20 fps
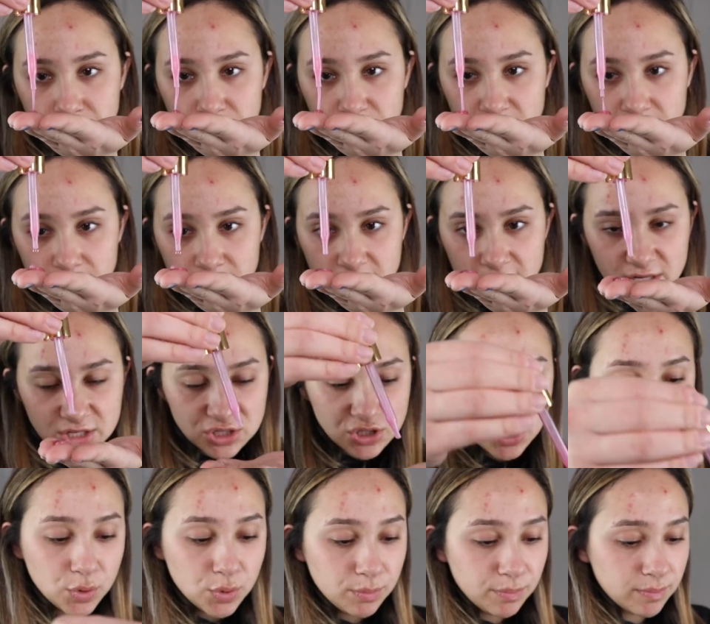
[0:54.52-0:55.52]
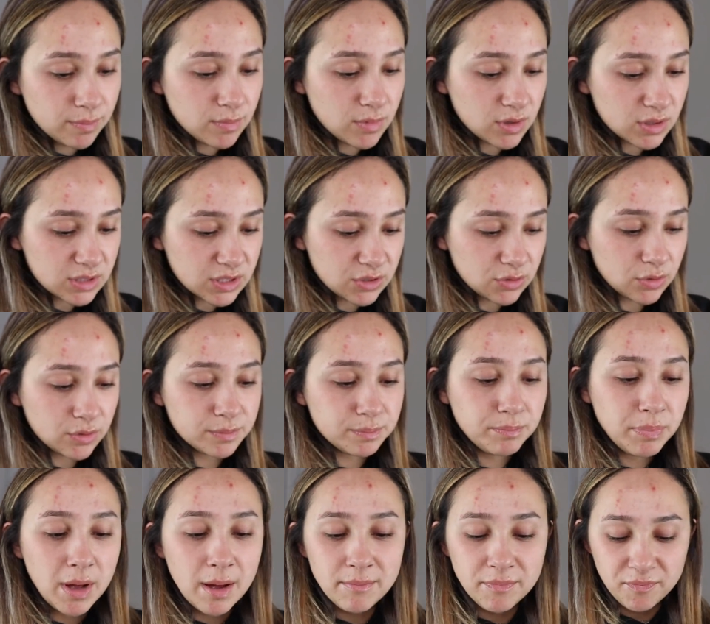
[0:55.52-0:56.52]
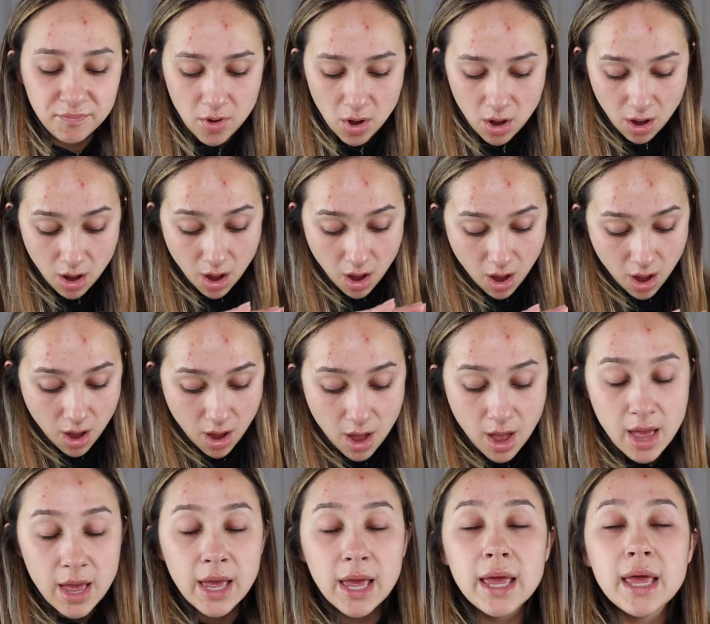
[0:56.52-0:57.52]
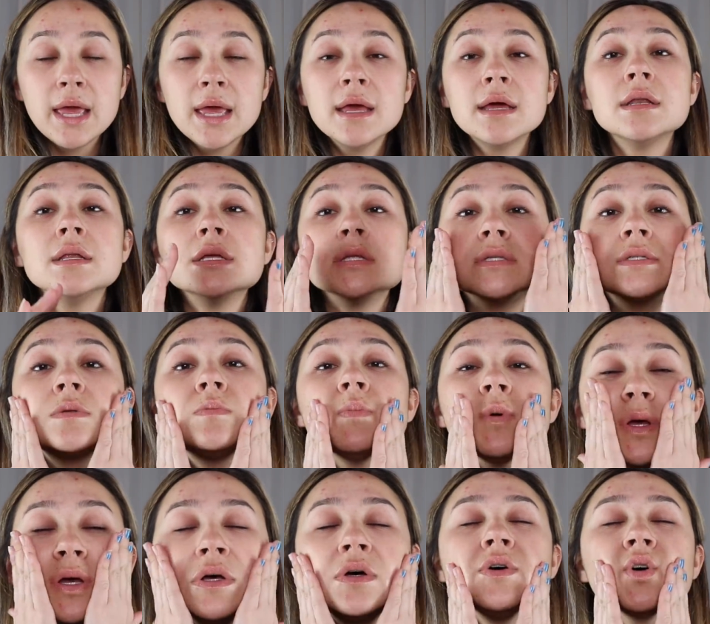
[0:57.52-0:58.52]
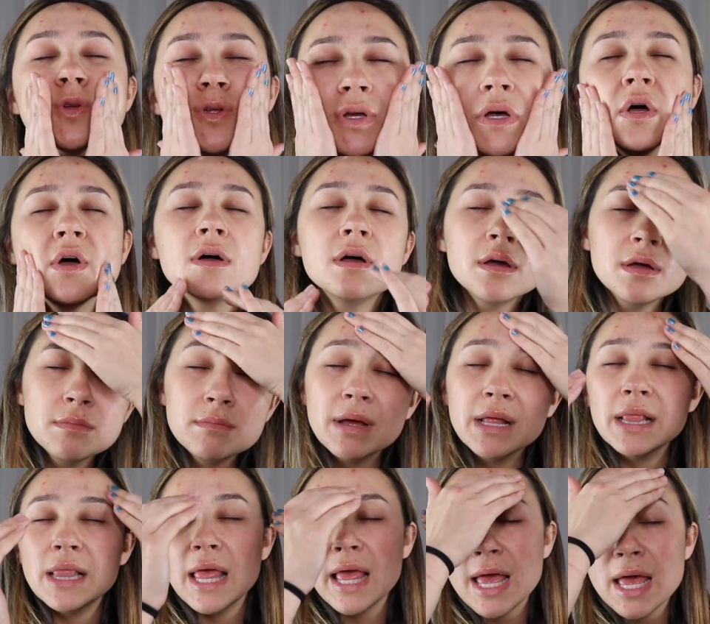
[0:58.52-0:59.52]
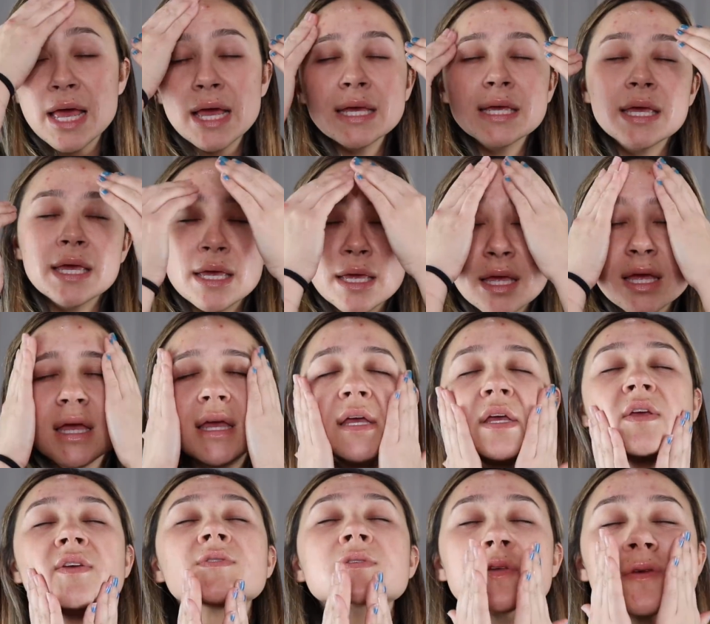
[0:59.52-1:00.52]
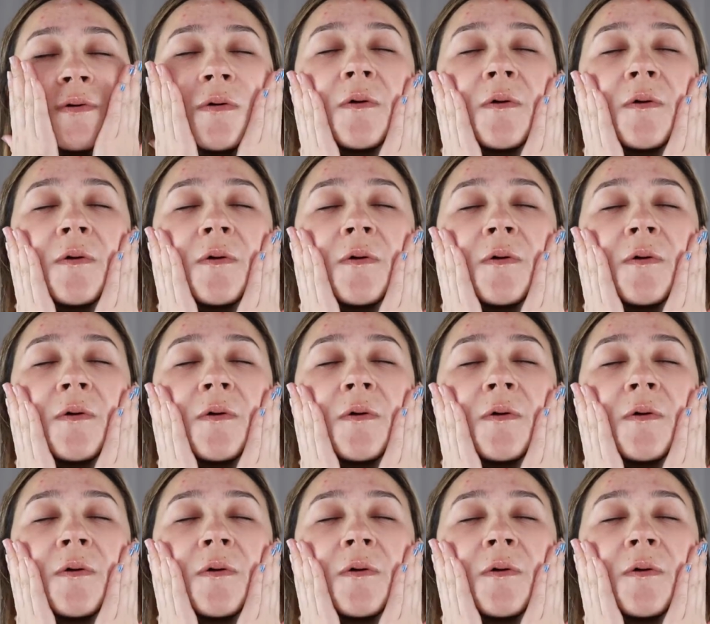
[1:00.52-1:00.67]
Putting about a little pump, and it spilled on my leggings.